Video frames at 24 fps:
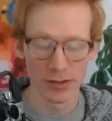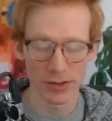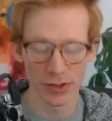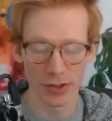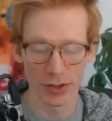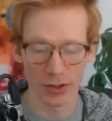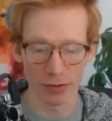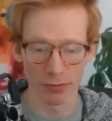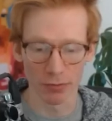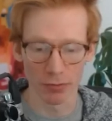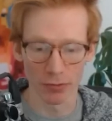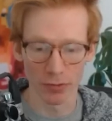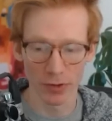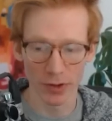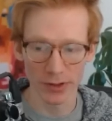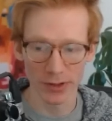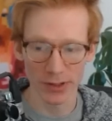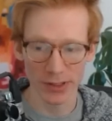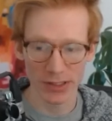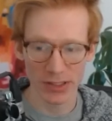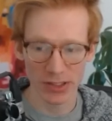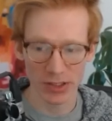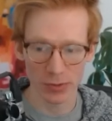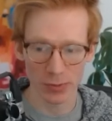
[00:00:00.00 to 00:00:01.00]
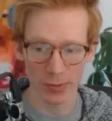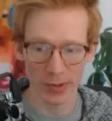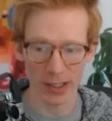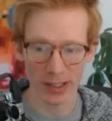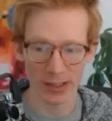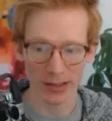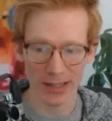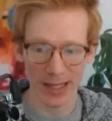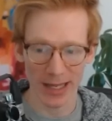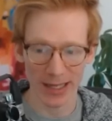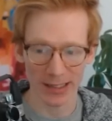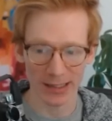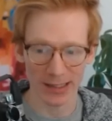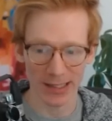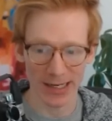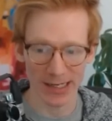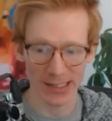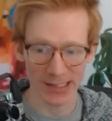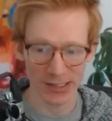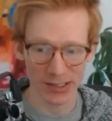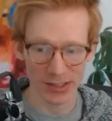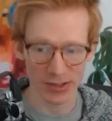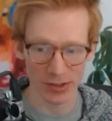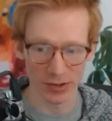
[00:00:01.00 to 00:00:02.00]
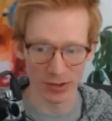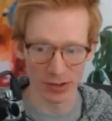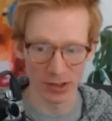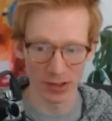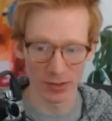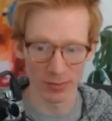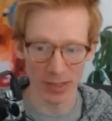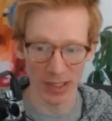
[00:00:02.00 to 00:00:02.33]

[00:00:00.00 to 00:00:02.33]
So you can really swing that last turn